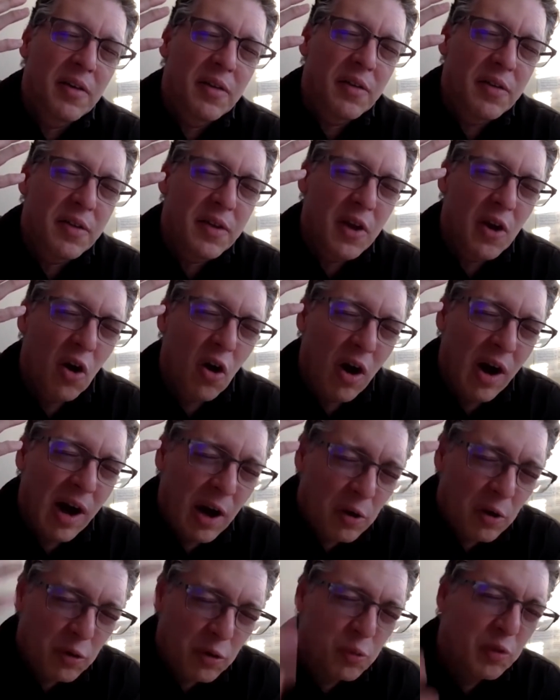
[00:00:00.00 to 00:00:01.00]
the
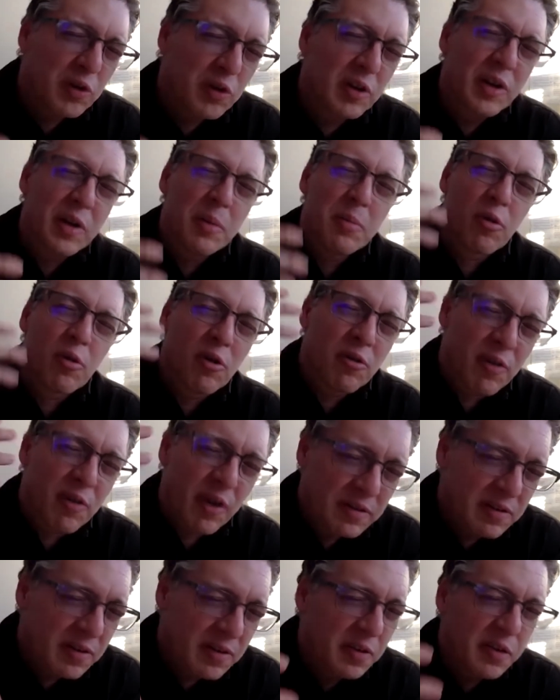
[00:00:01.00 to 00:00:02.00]
outwardly
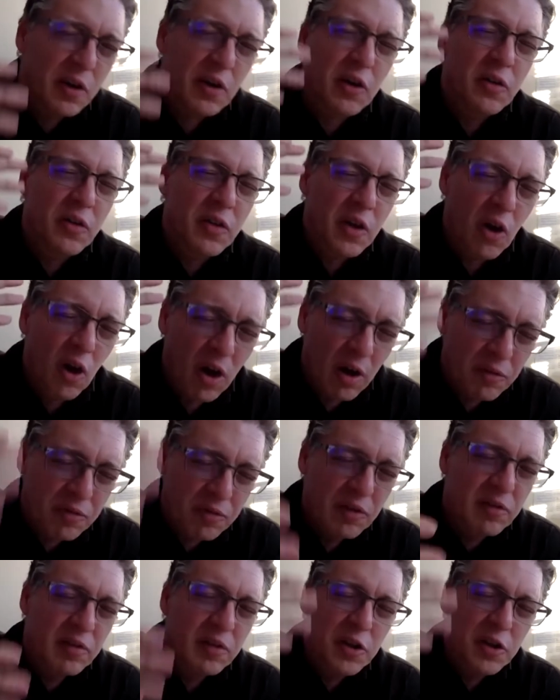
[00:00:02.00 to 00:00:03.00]
professing the, the
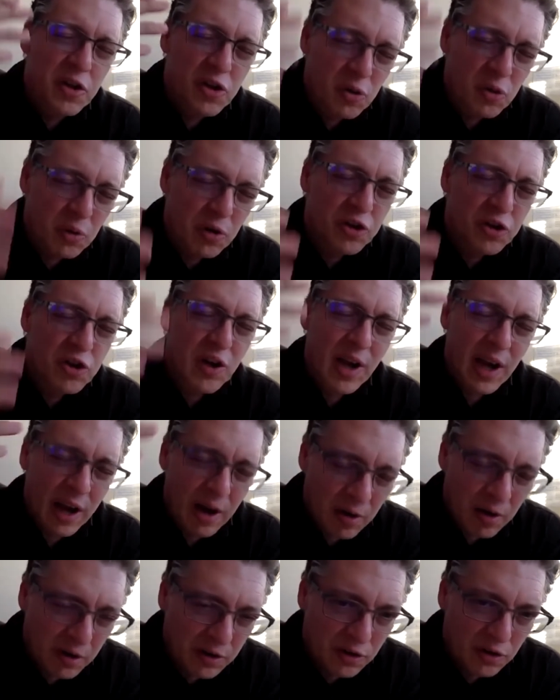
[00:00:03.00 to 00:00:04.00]
obviously mm-hmm. Jewish
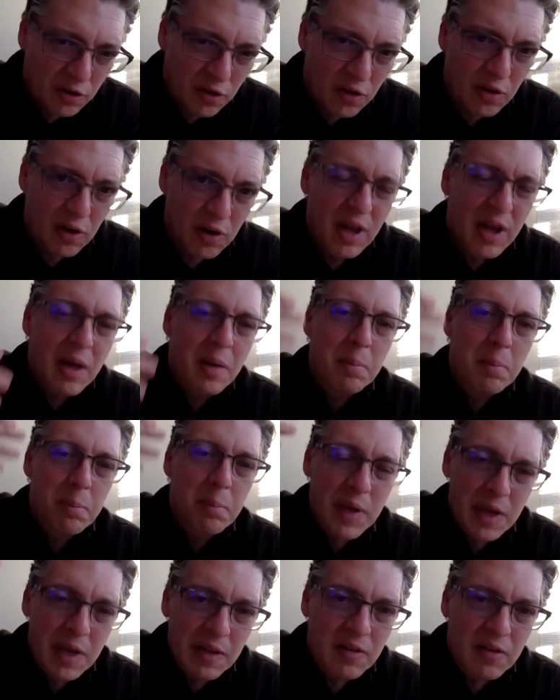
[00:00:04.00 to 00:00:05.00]
character
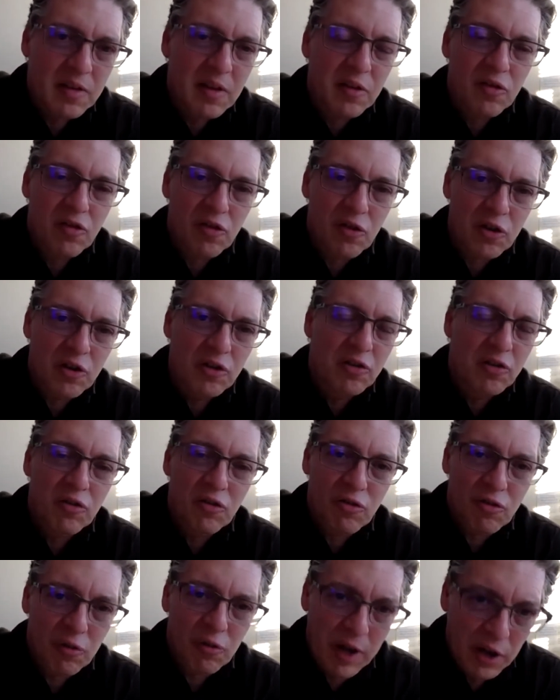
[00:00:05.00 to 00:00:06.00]
meets a certain
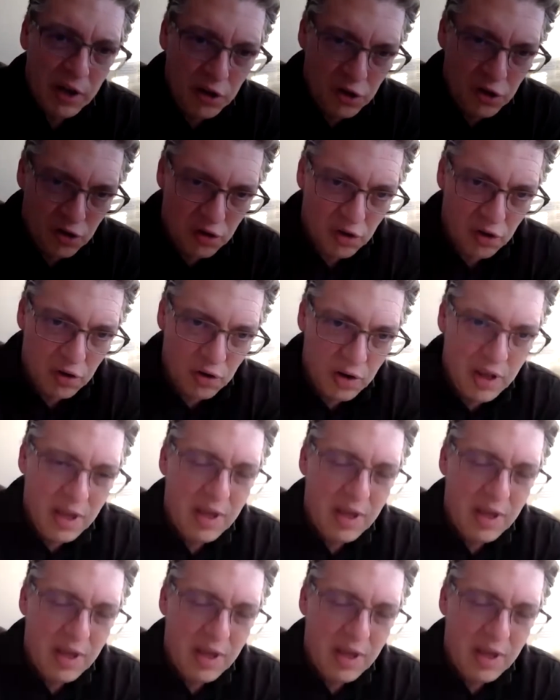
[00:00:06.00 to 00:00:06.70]
stranger